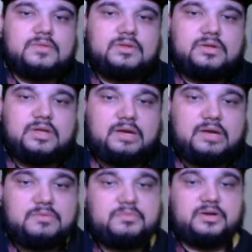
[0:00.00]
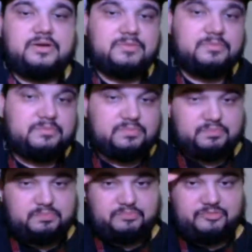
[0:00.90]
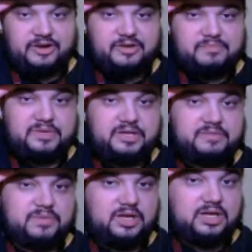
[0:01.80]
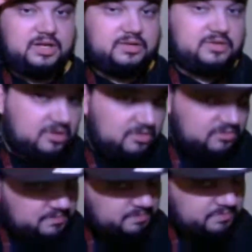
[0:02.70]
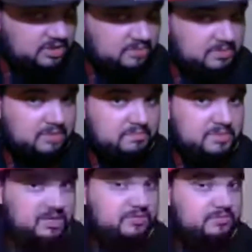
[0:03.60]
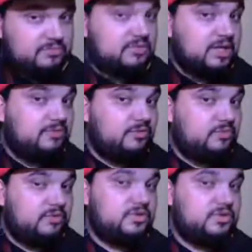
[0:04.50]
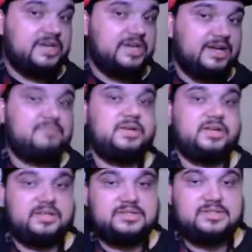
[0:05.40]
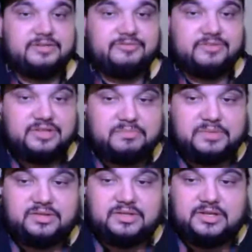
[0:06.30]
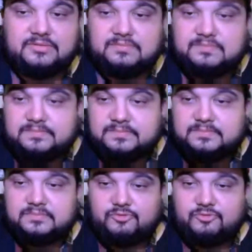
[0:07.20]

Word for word: Yeah, okay. I'm, a very big, uh, you know, about being thankful for what you have, man. That's definitely a big thing yeah, for